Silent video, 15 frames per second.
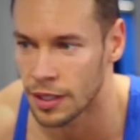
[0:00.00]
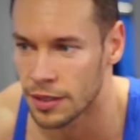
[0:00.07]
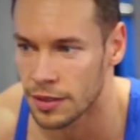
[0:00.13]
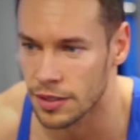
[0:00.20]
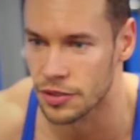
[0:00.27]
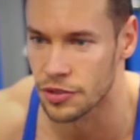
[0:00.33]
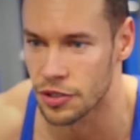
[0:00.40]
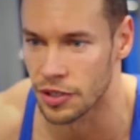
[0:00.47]
It's
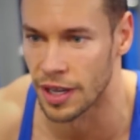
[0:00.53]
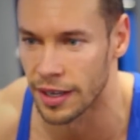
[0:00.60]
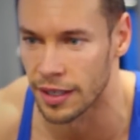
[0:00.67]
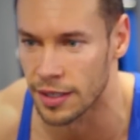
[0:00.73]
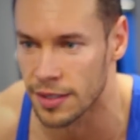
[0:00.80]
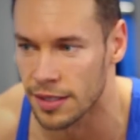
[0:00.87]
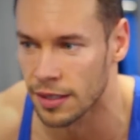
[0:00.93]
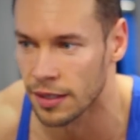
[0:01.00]
because
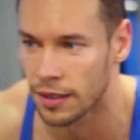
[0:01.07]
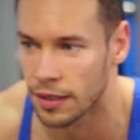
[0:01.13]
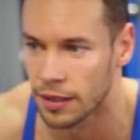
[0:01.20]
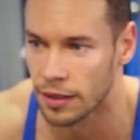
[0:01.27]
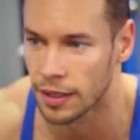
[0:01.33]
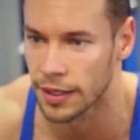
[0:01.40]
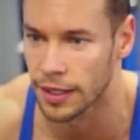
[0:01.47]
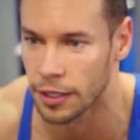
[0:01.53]
genetics.
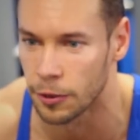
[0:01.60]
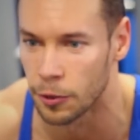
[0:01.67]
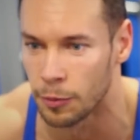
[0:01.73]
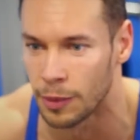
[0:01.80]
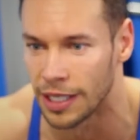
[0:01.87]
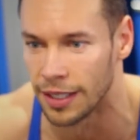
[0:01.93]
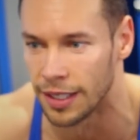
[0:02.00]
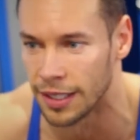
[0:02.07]
I can't grow
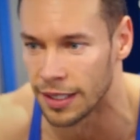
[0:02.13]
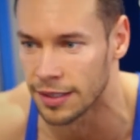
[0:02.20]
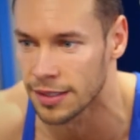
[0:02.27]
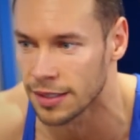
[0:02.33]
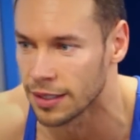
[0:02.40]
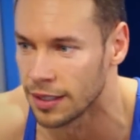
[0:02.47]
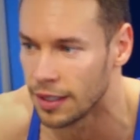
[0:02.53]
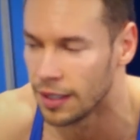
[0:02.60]
my
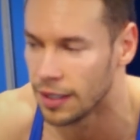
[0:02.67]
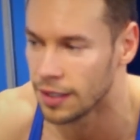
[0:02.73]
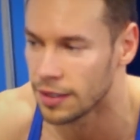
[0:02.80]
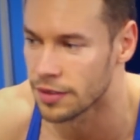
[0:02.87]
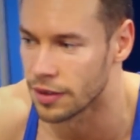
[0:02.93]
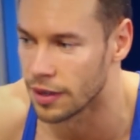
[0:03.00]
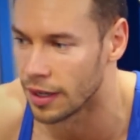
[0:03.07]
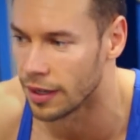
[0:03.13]
legs.
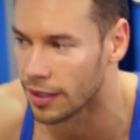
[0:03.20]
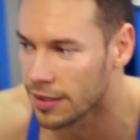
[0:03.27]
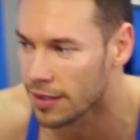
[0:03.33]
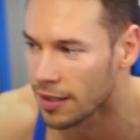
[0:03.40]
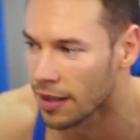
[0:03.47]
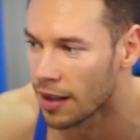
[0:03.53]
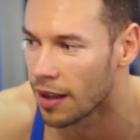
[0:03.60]
Genetics.